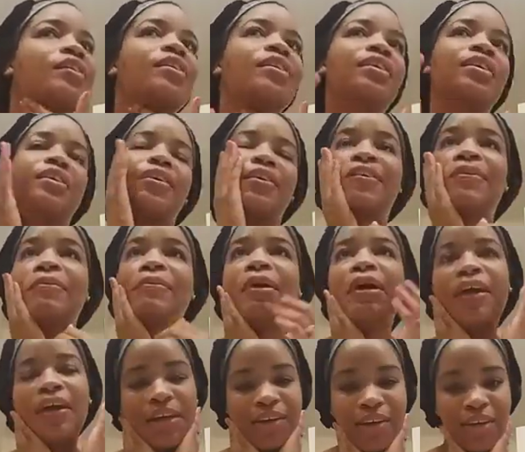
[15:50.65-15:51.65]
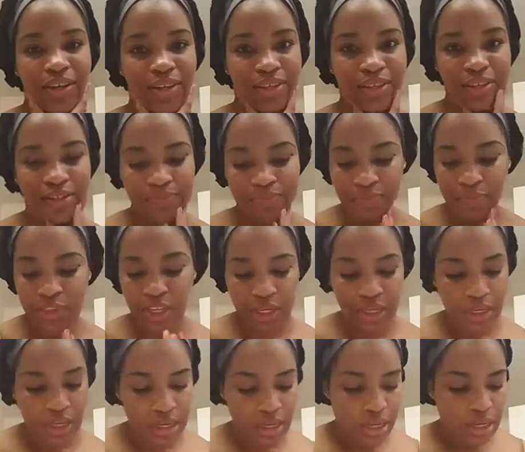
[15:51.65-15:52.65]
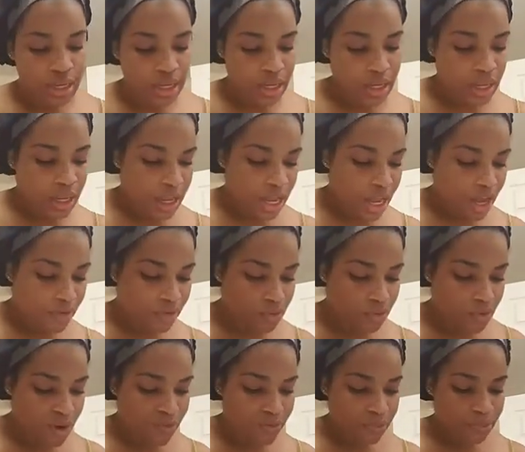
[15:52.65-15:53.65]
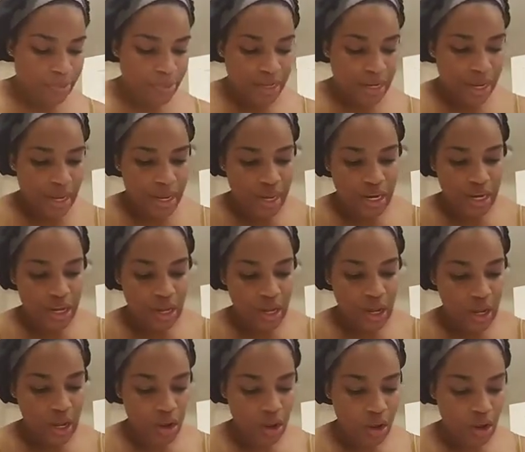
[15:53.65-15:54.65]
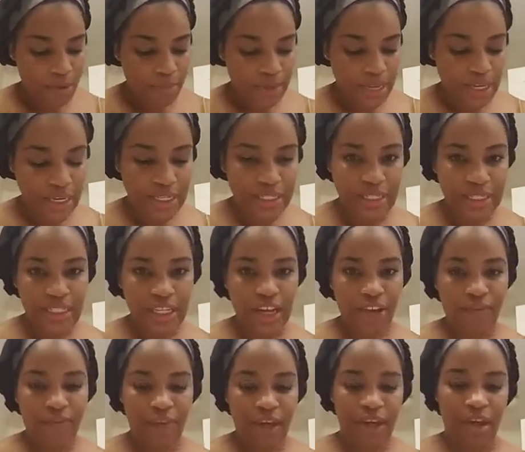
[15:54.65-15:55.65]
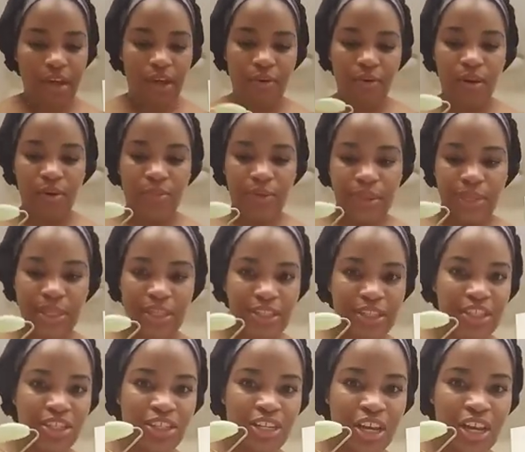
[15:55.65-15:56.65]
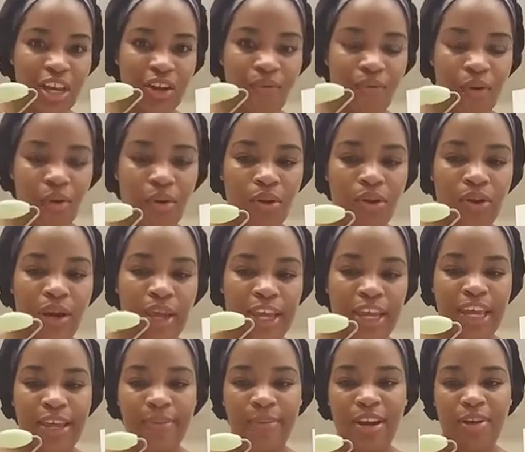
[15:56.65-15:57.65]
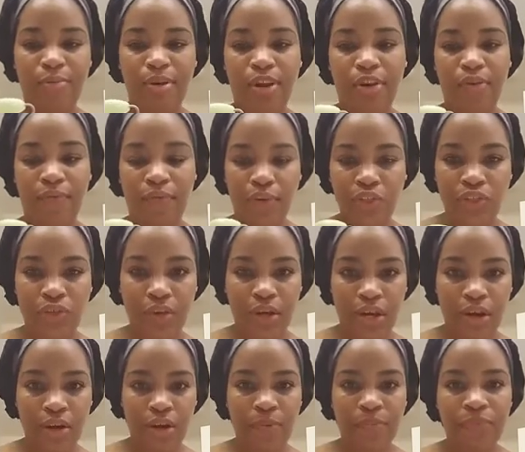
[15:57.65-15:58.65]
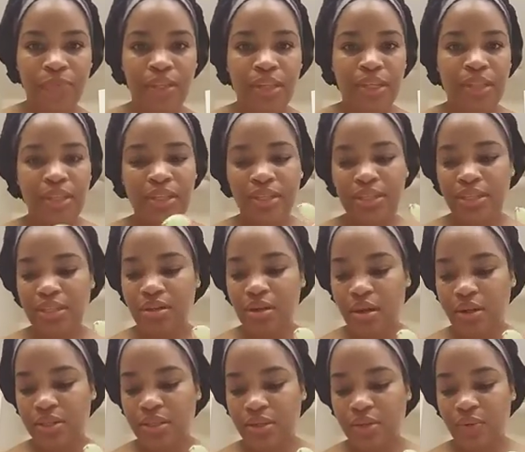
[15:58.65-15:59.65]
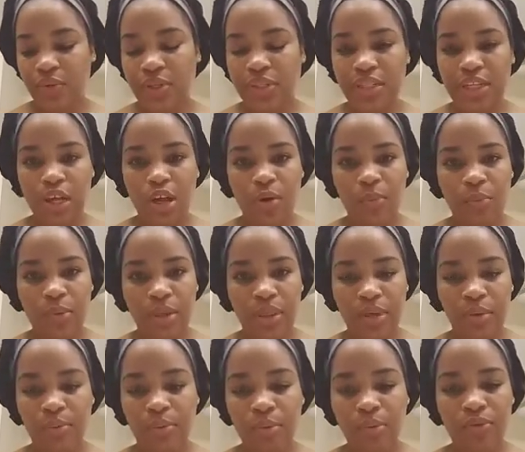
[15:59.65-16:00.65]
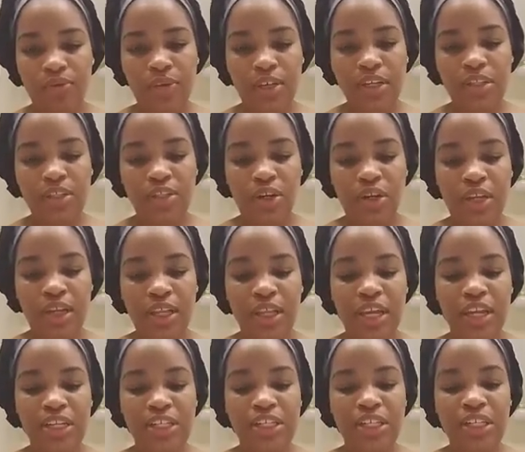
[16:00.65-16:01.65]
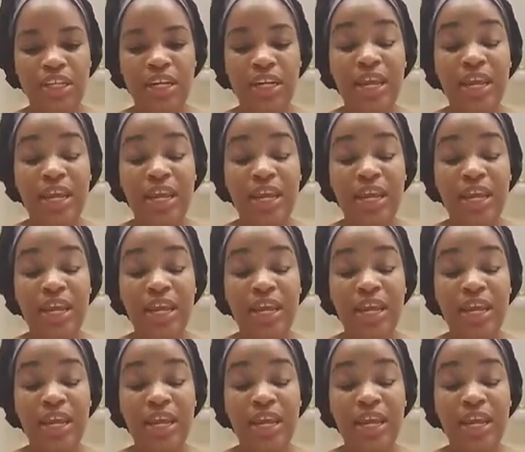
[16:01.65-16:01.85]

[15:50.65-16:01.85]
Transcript: in my eyes. After I've applied all my good stuff, I go in with this jade roller. I keep it in my refrigerator. This is also going to help with improving circulation